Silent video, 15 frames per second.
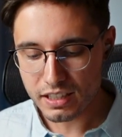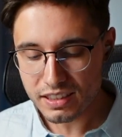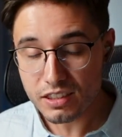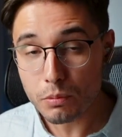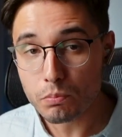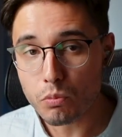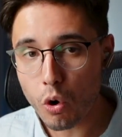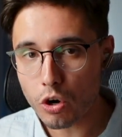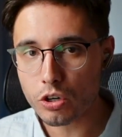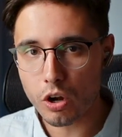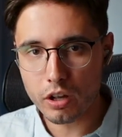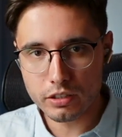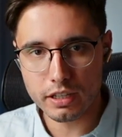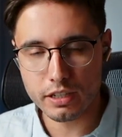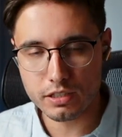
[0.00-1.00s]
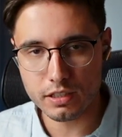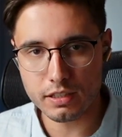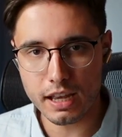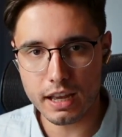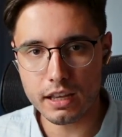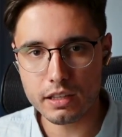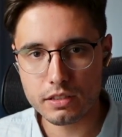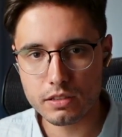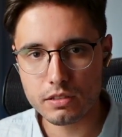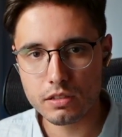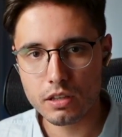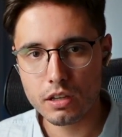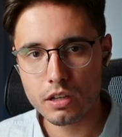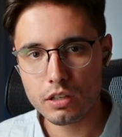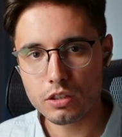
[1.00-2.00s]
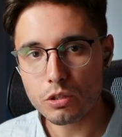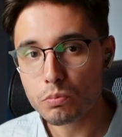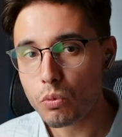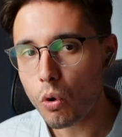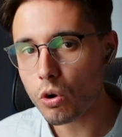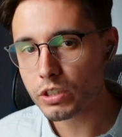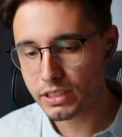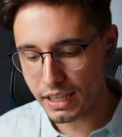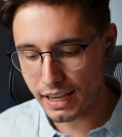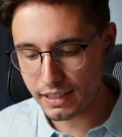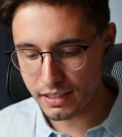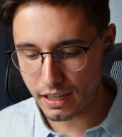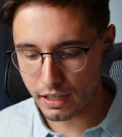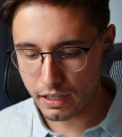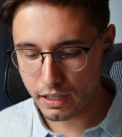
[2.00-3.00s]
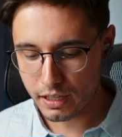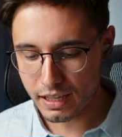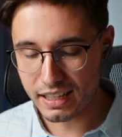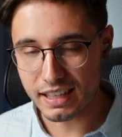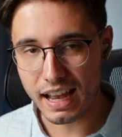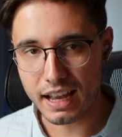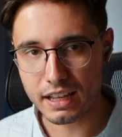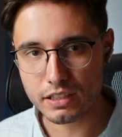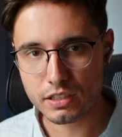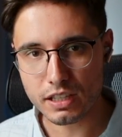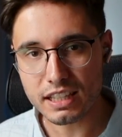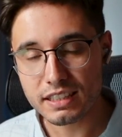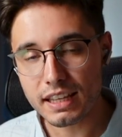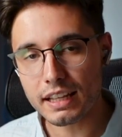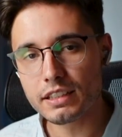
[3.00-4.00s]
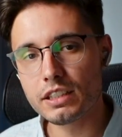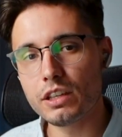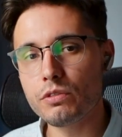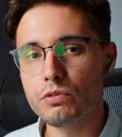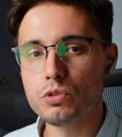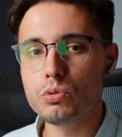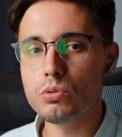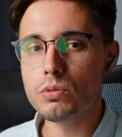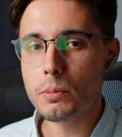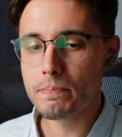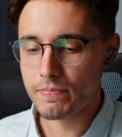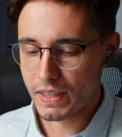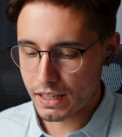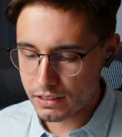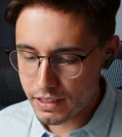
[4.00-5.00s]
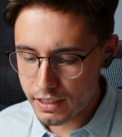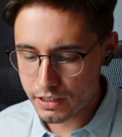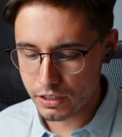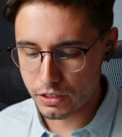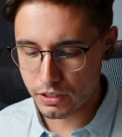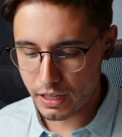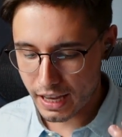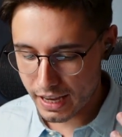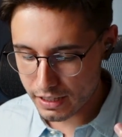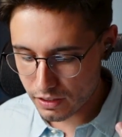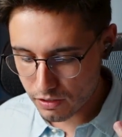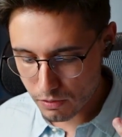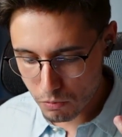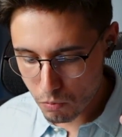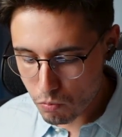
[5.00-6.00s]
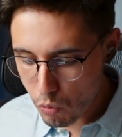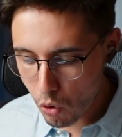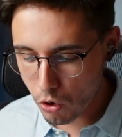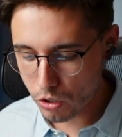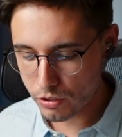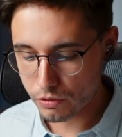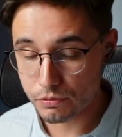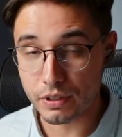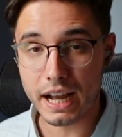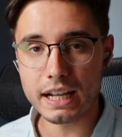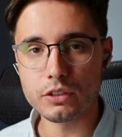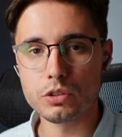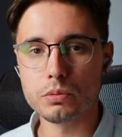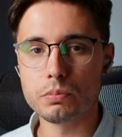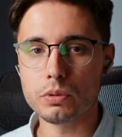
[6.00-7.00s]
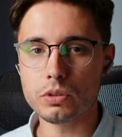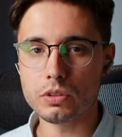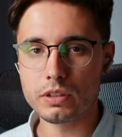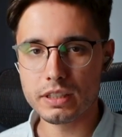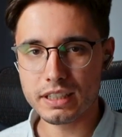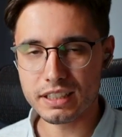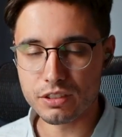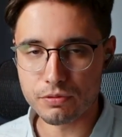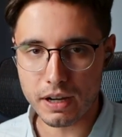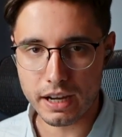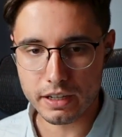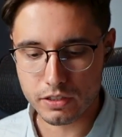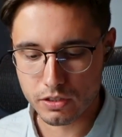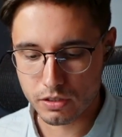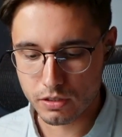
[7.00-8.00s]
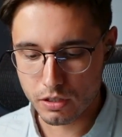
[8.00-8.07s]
The more context it has, the more data it has, it can give you clearer and more valuable advice,